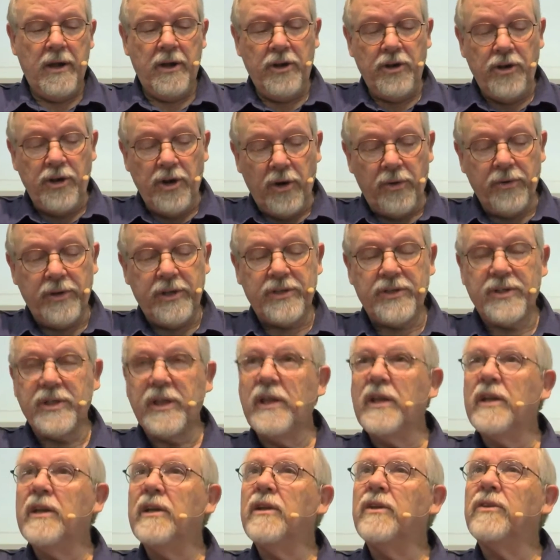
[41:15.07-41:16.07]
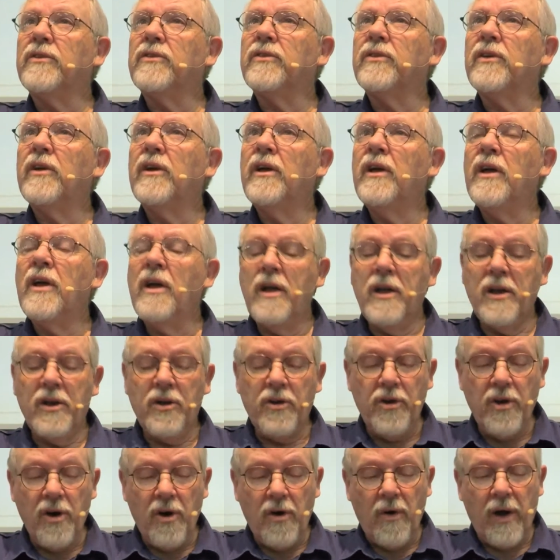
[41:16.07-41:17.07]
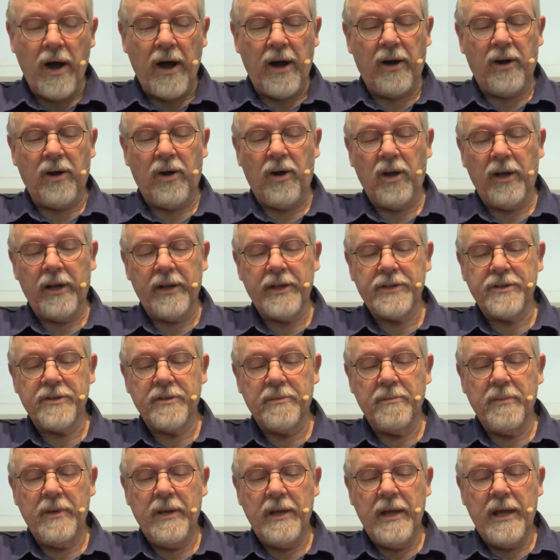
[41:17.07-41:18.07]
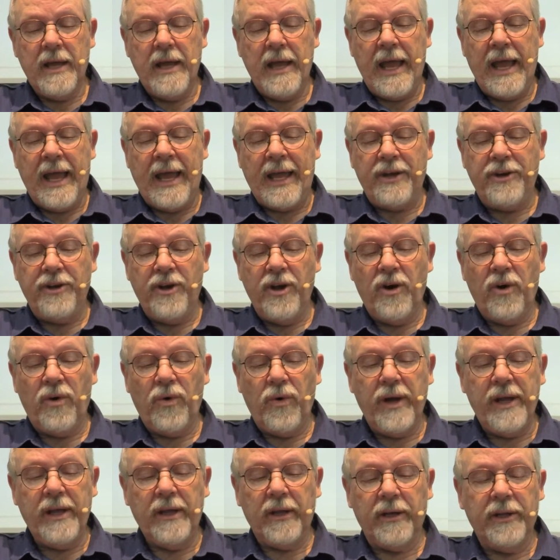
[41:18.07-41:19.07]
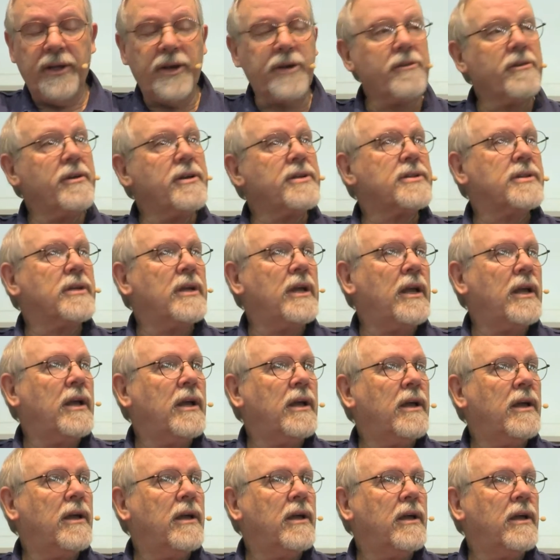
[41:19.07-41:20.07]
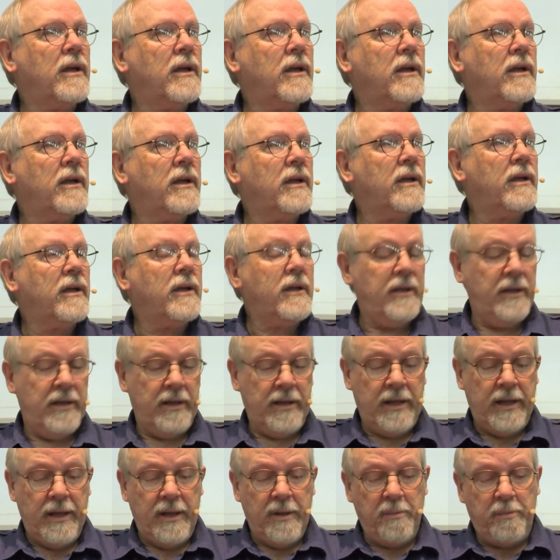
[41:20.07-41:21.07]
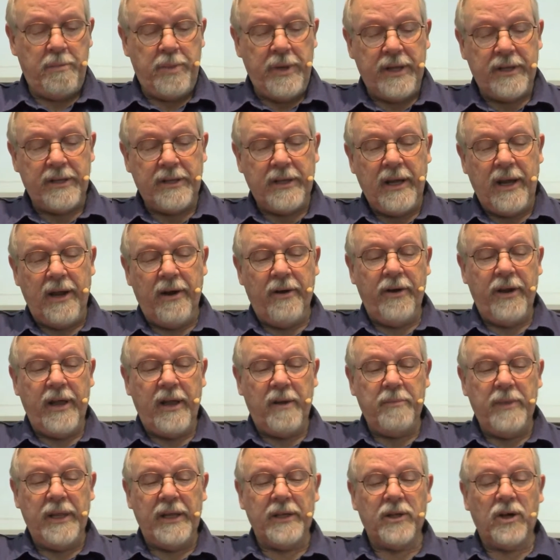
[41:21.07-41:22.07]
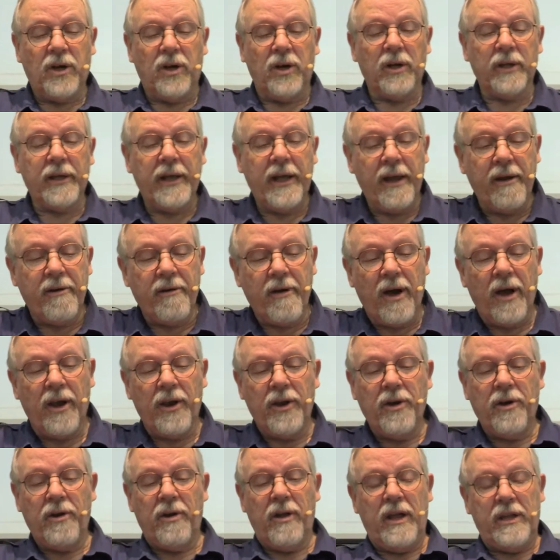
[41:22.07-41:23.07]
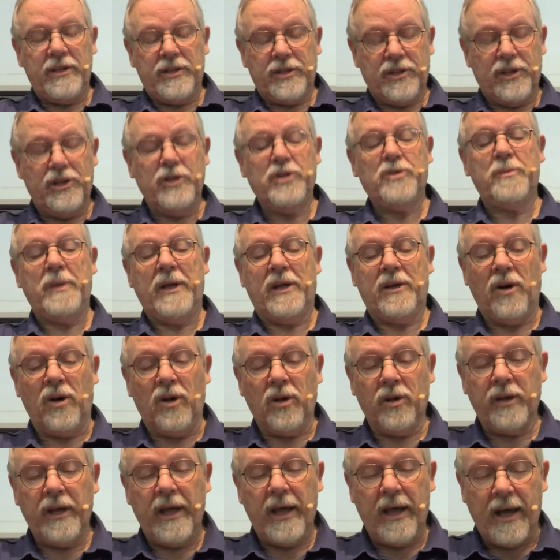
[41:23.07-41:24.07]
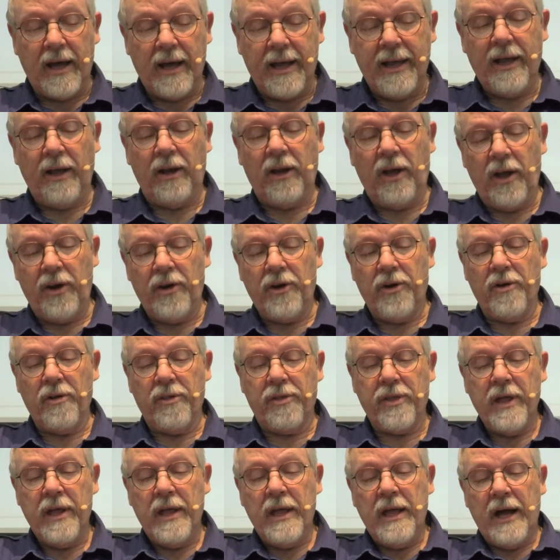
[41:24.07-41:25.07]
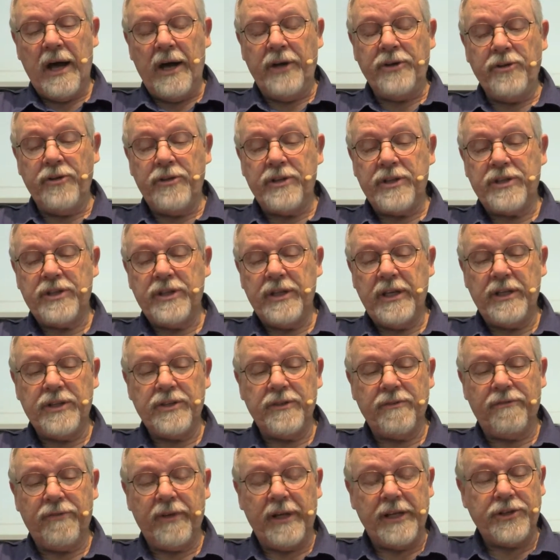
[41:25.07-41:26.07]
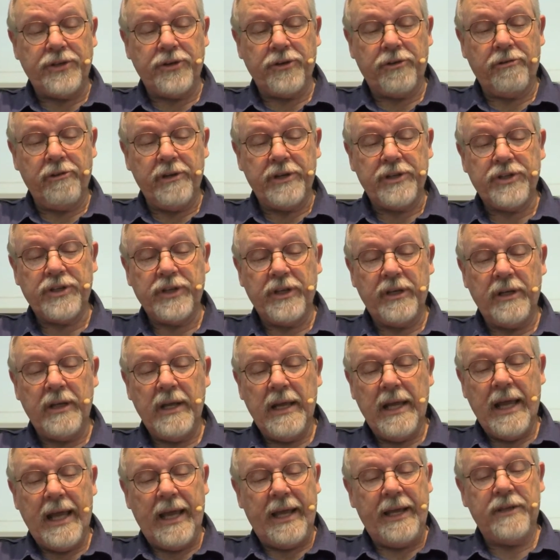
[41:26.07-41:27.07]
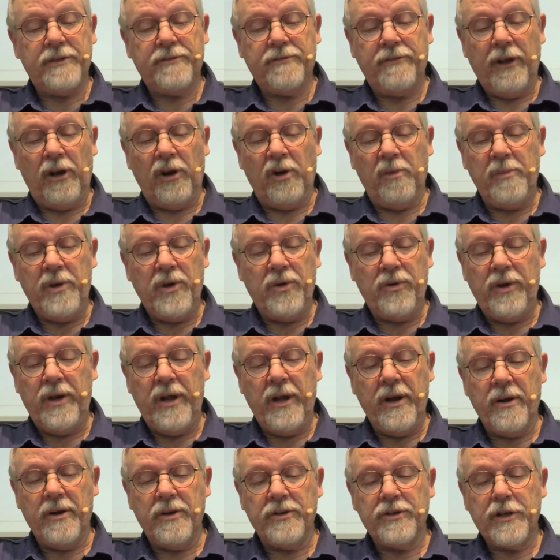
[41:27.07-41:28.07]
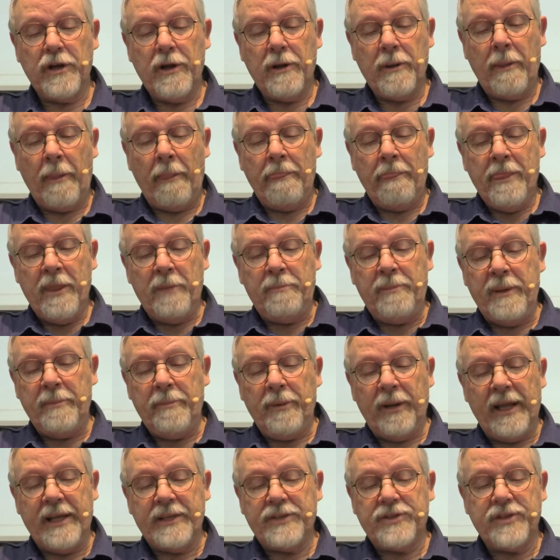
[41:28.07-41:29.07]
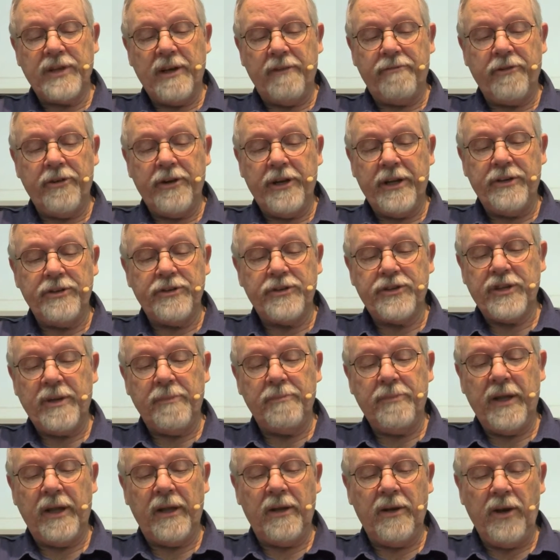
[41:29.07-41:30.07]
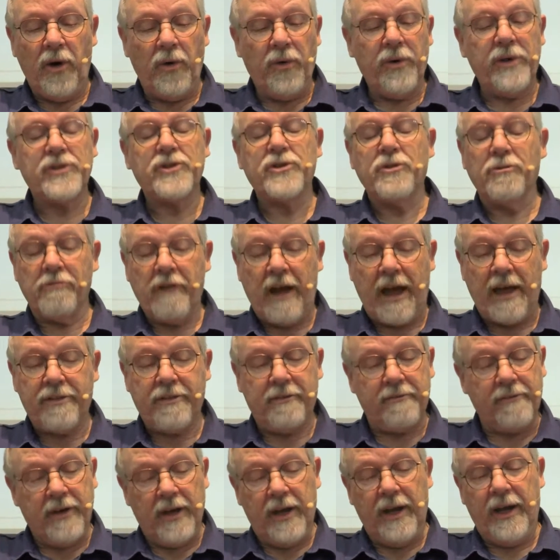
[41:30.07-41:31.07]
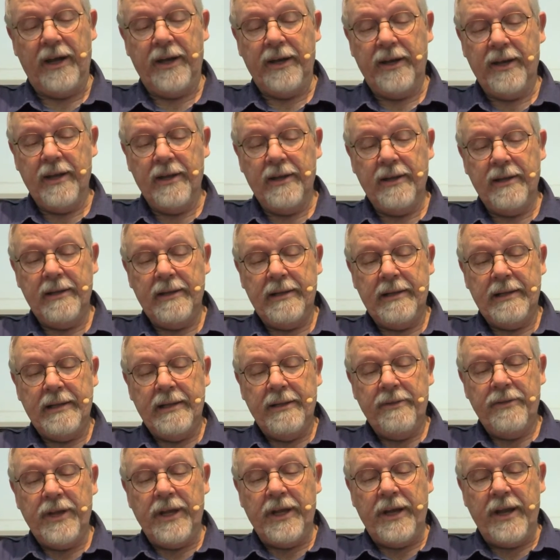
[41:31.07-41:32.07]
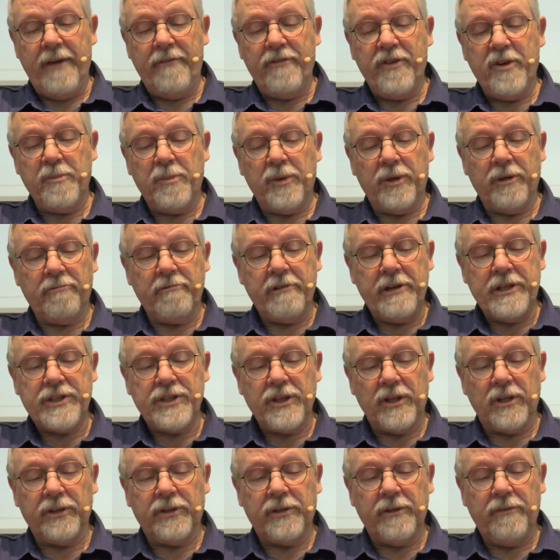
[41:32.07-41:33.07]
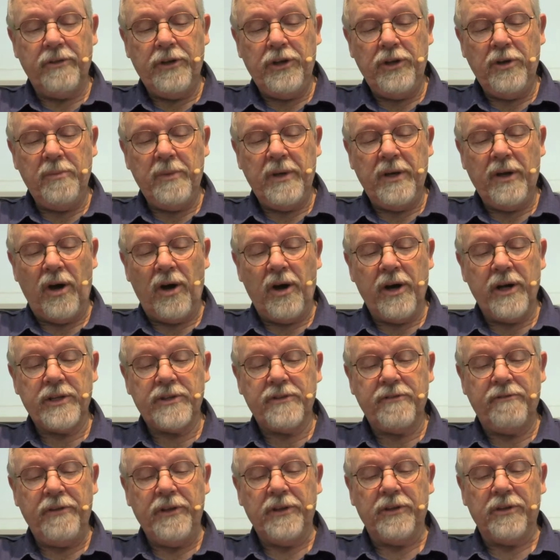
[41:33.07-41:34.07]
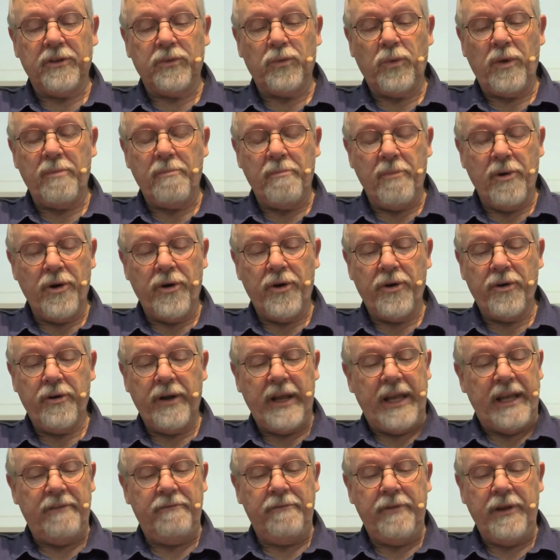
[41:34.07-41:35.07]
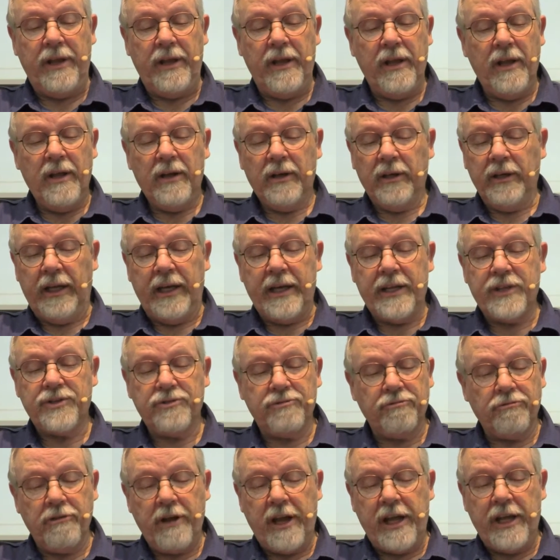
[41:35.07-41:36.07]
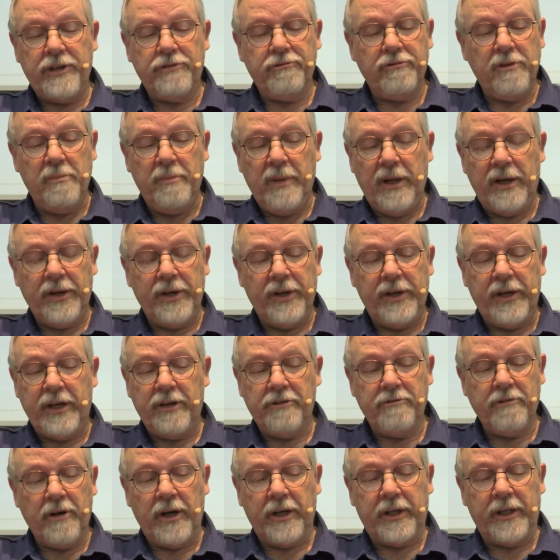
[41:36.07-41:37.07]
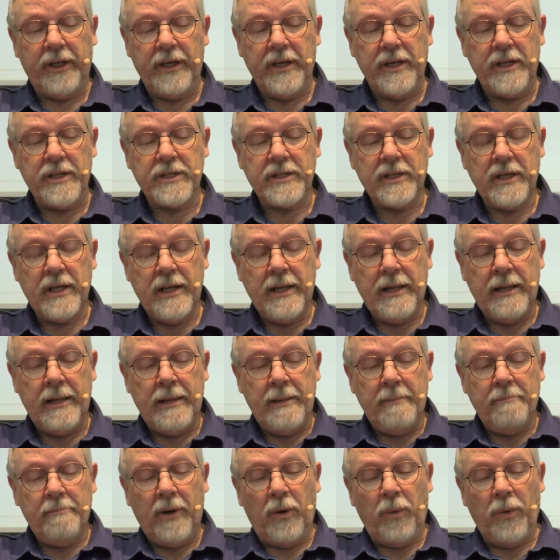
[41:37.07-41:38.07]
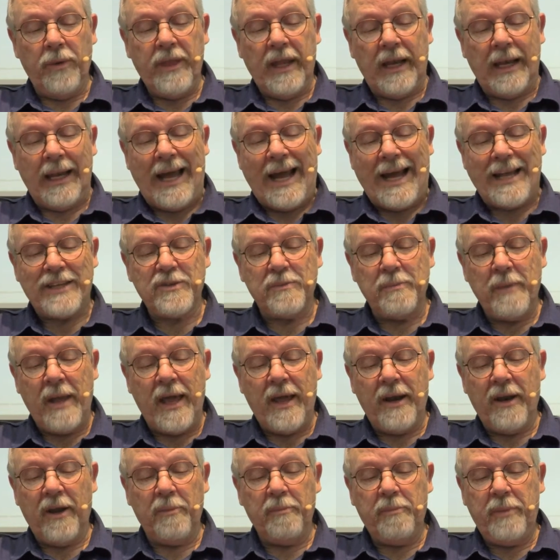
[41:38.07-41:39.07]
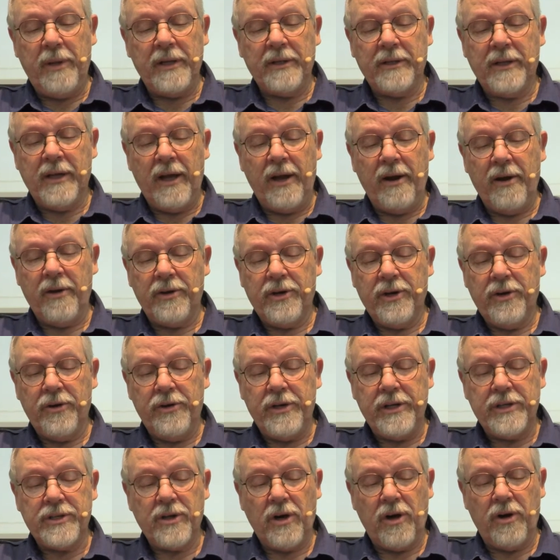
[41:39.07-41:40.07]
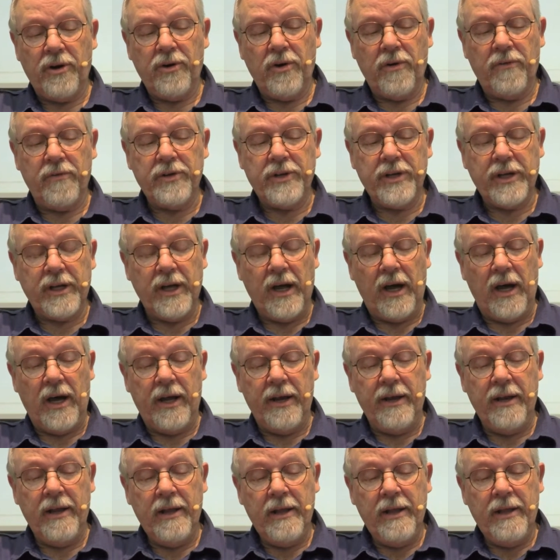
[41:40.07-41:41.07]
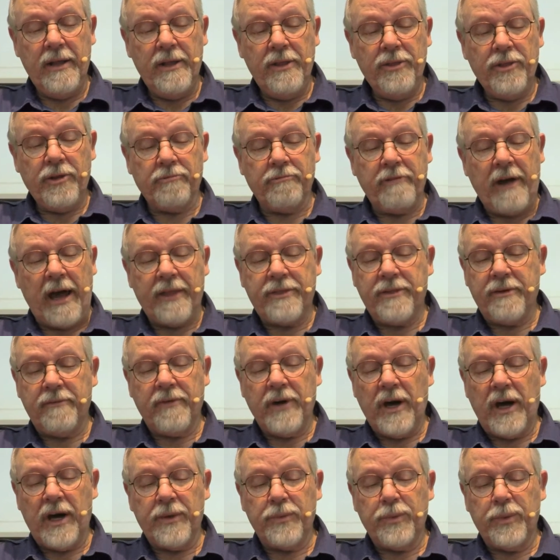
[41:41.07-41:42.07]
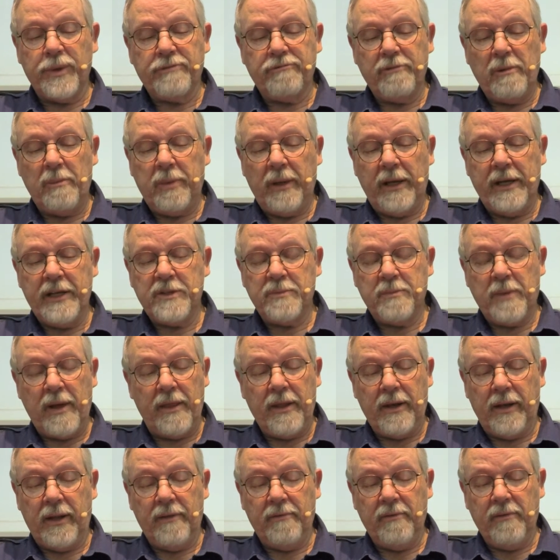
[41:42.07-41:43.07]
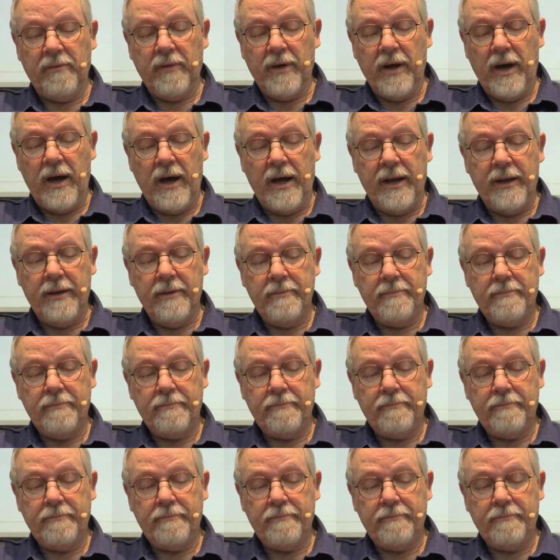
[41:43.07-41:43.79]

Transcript: no disease, no alcoholism, and no illiteracy. Pitcairn had been called, hair on earth, excuse me, called uh, hell on earth under the siege of Fletcher Christian and his fellow mutineers. The people had suffered under something known as the wrath of God, the inevitable result of human hearts filled with murder, envy, lust, rage, rebellion, and drunkenness. But when the last man on Pitcairn turned his heart over to God, the wrath of God was replaced by the love of God,